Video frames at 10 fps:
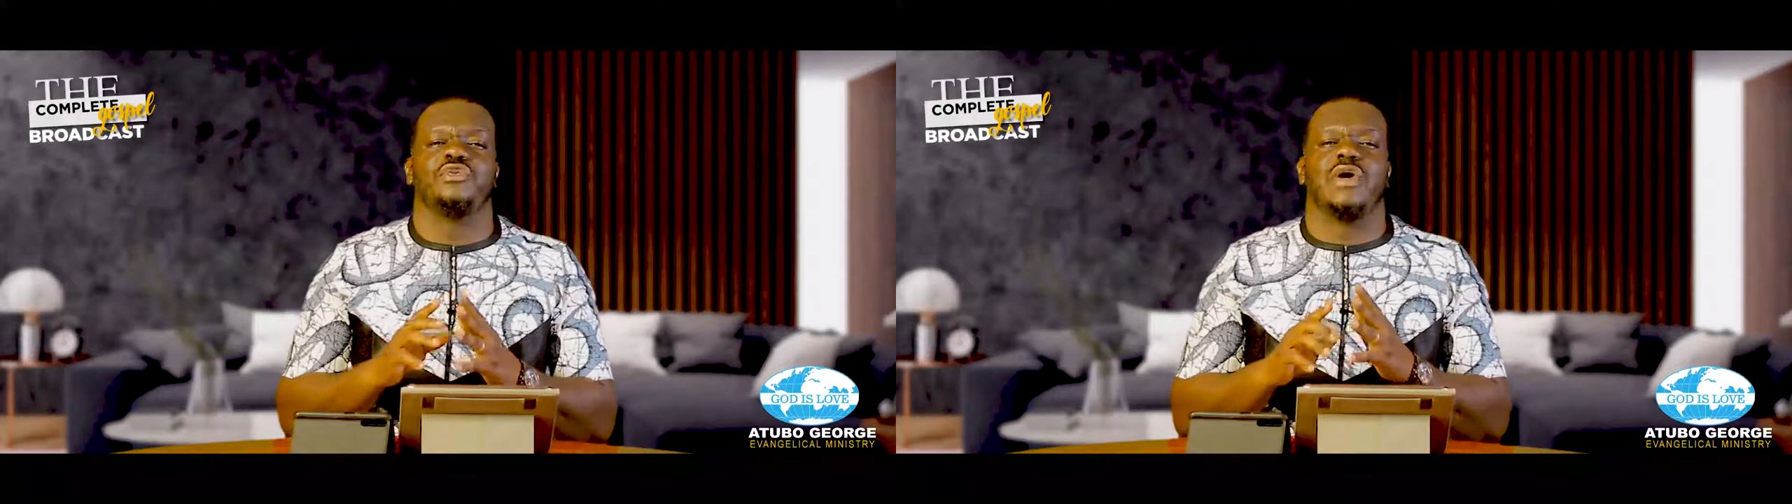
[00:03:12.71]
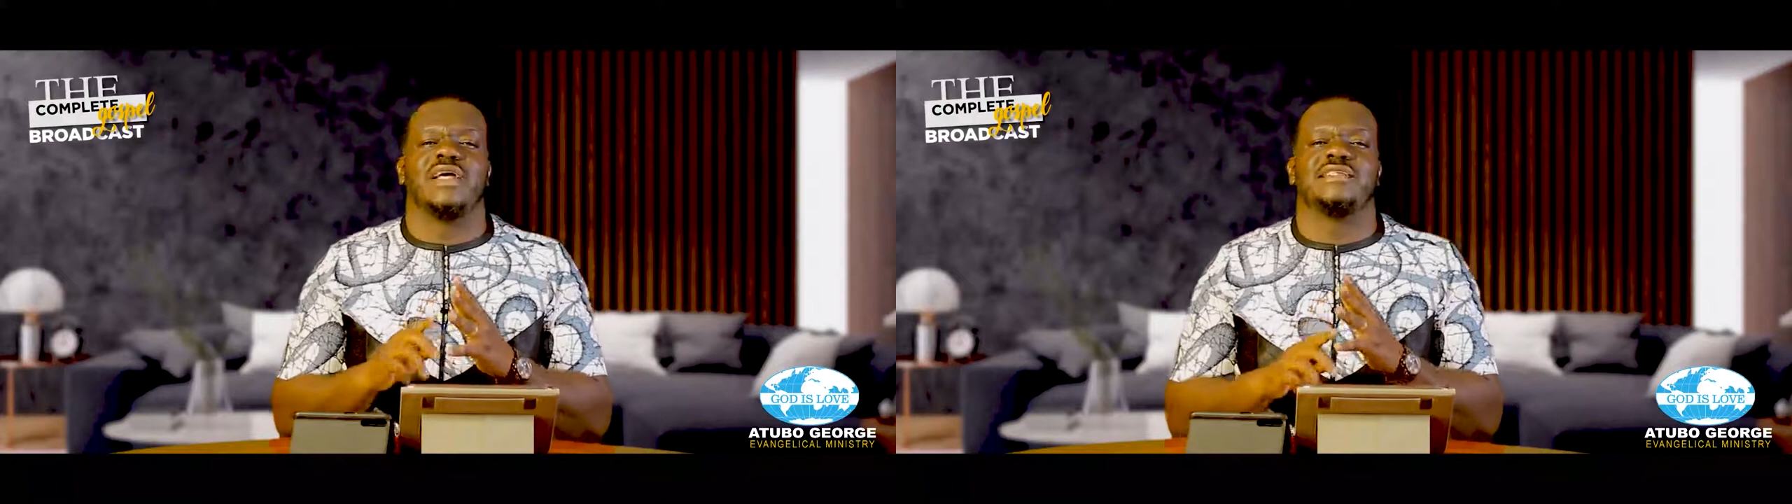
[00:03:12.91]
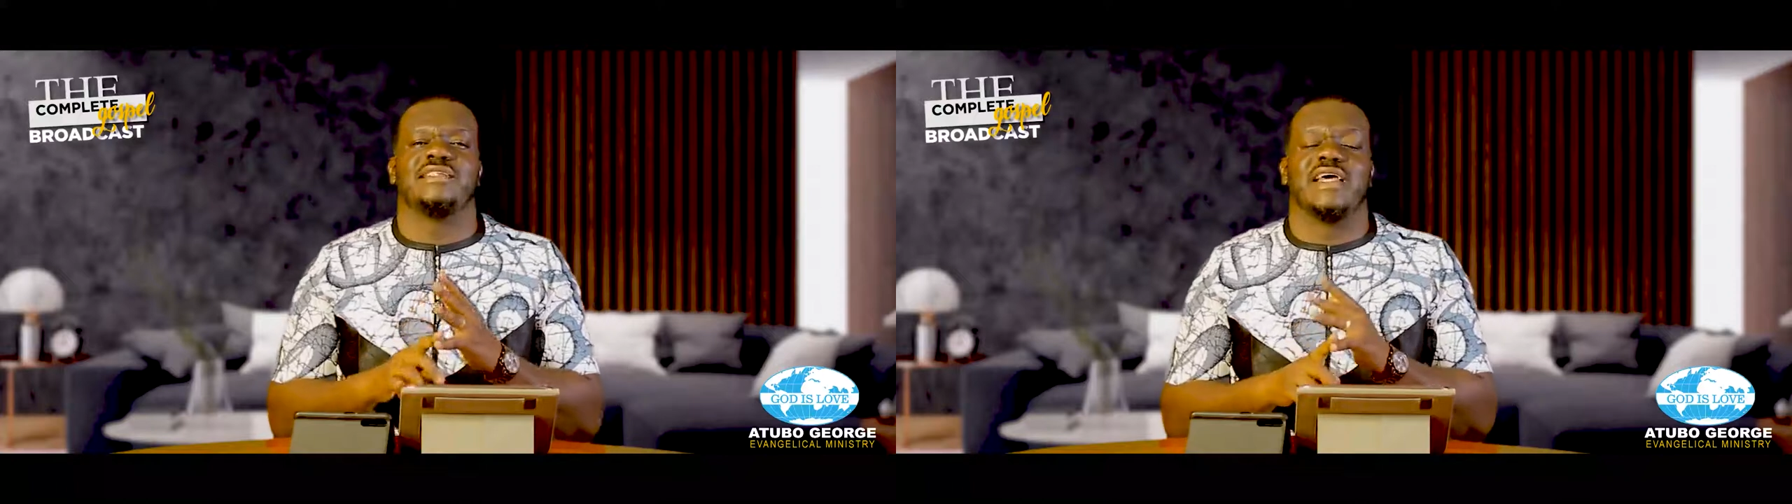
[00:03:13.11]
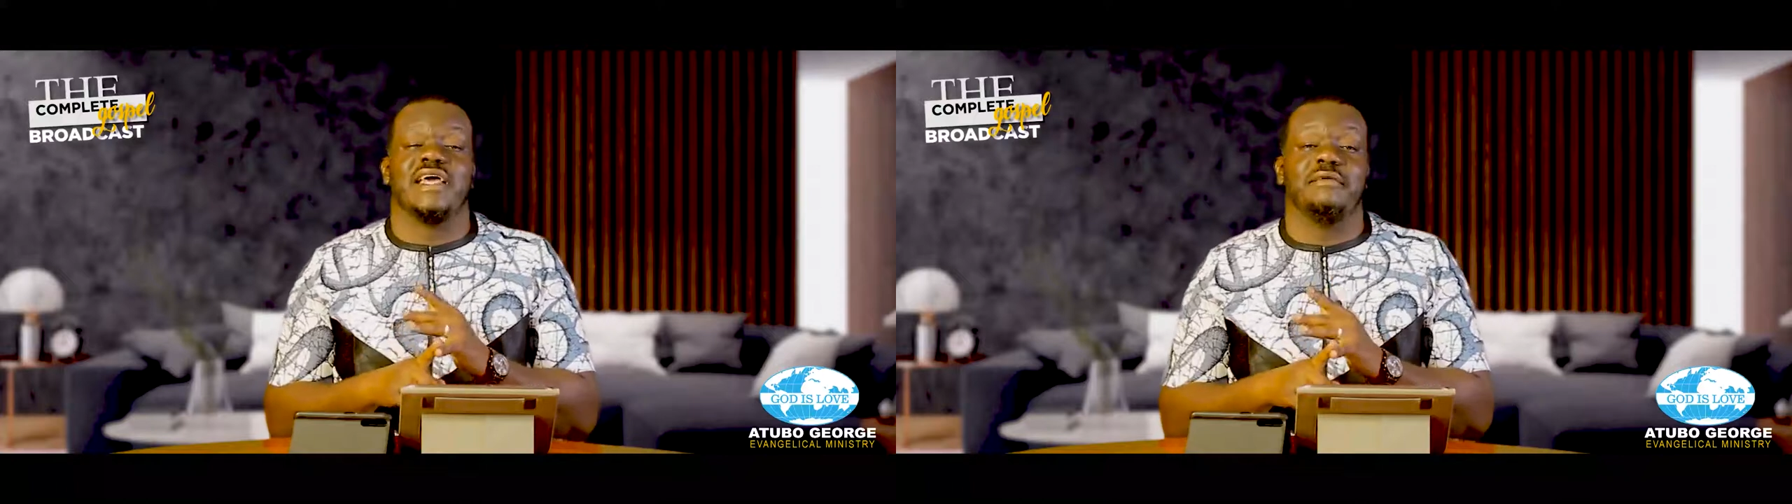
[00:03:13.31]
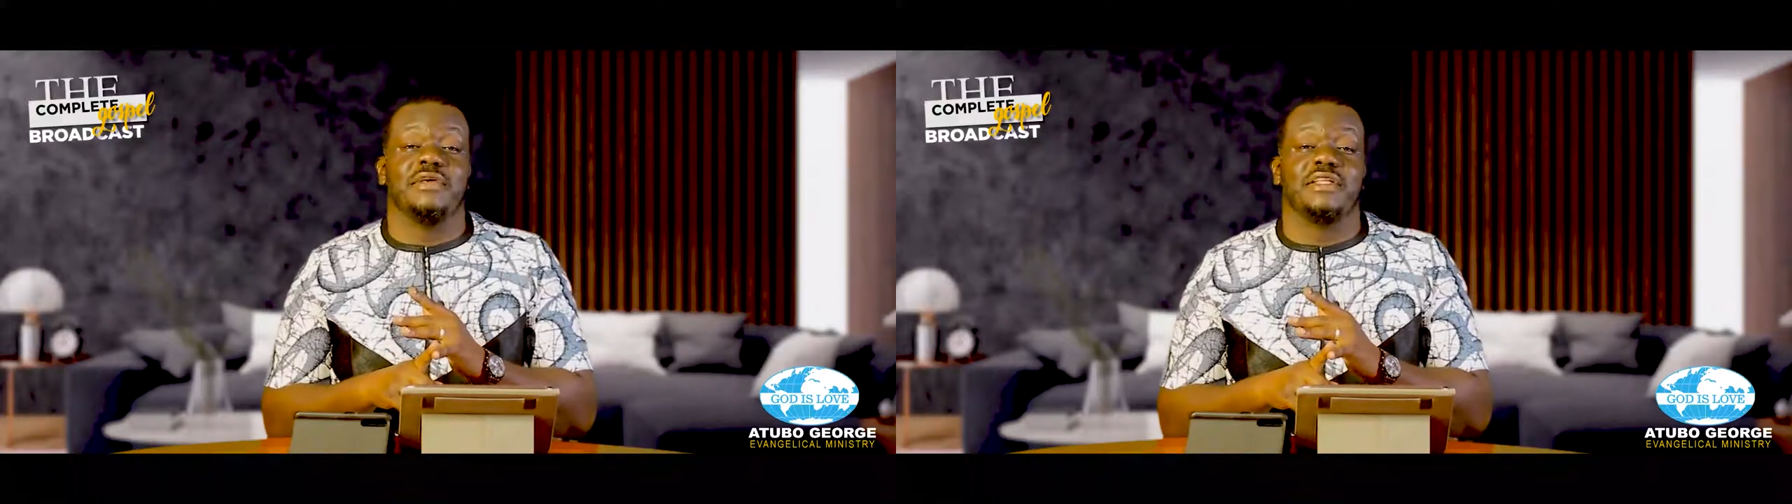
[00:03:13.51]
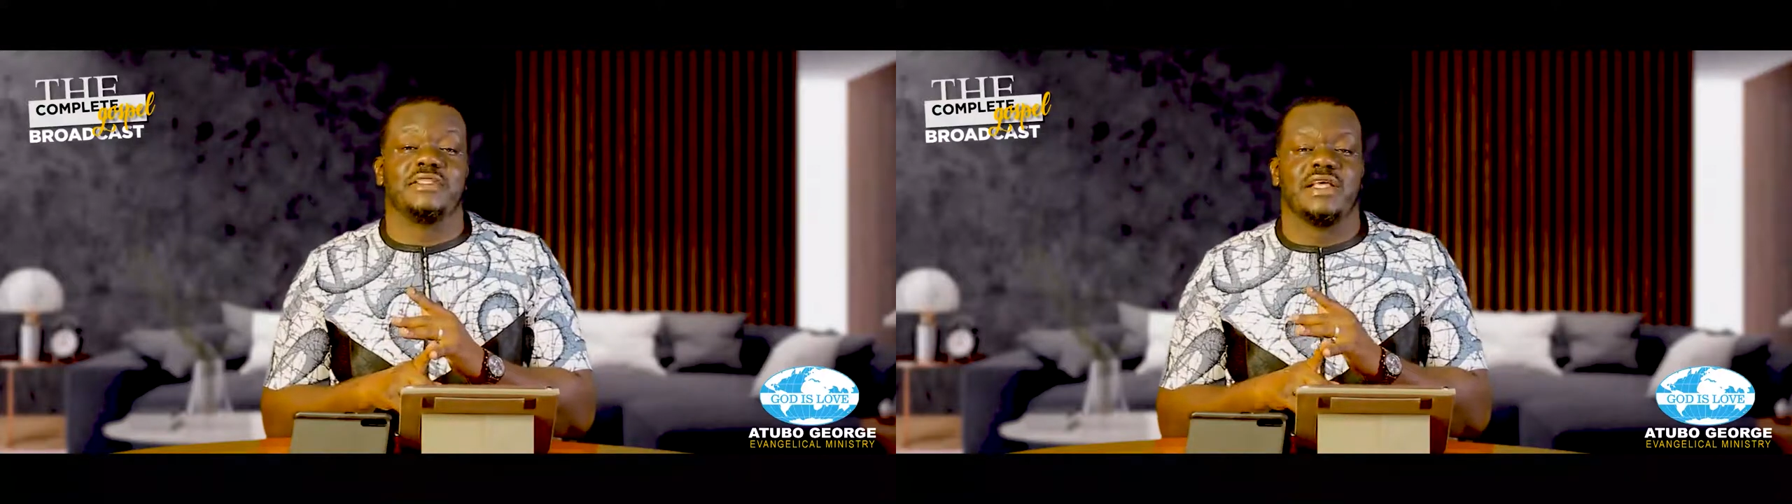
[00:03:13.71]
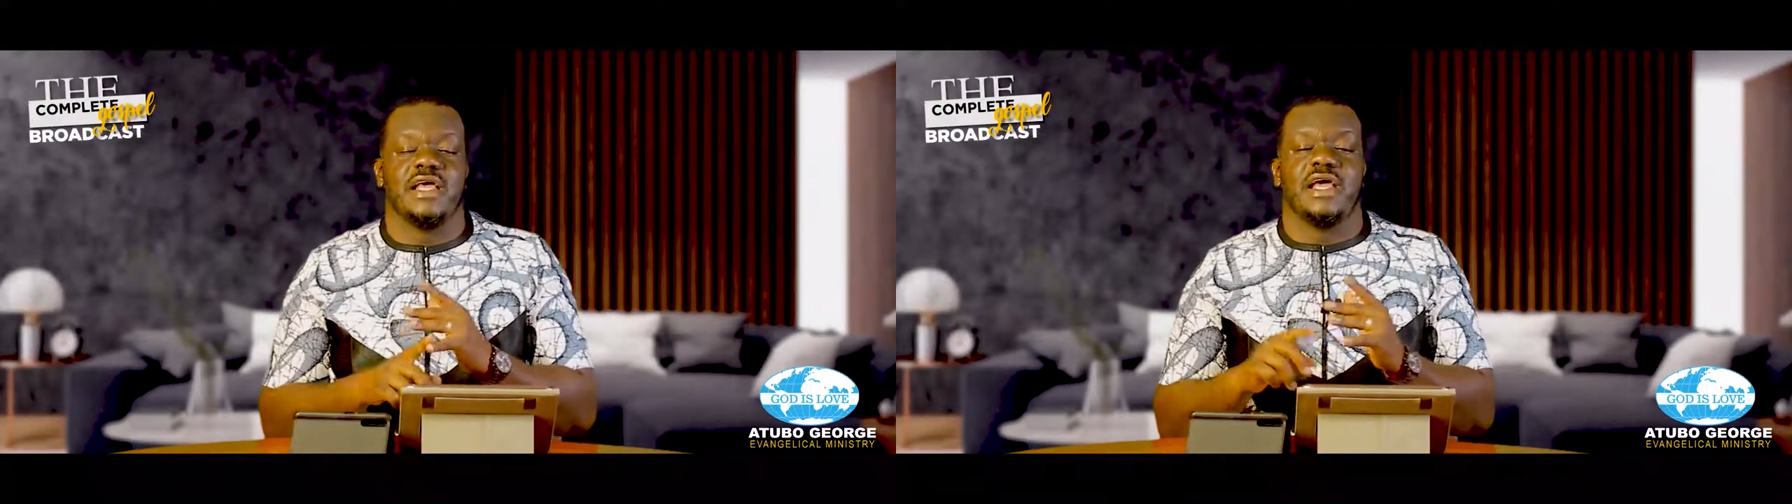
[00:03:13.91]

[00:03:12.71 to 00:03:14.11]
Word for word: to assignments